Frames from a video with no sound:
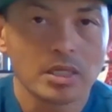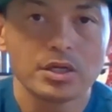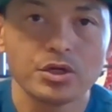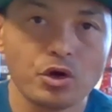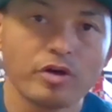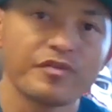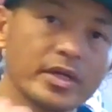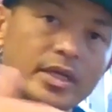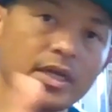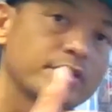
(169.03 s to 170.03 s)
you know, if I
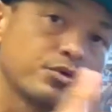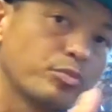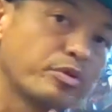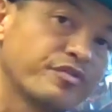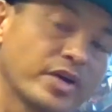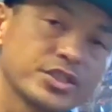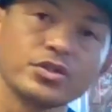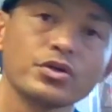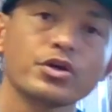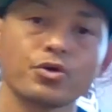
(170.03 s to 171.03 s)
get through a
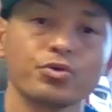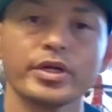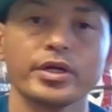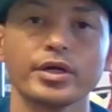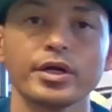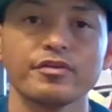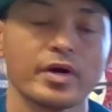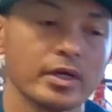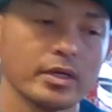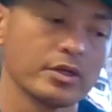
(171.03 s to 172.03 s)
professional career, if
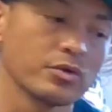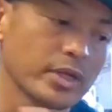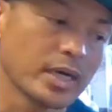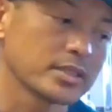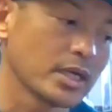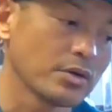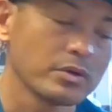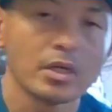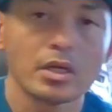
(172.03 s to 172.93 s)
I, you know, knock down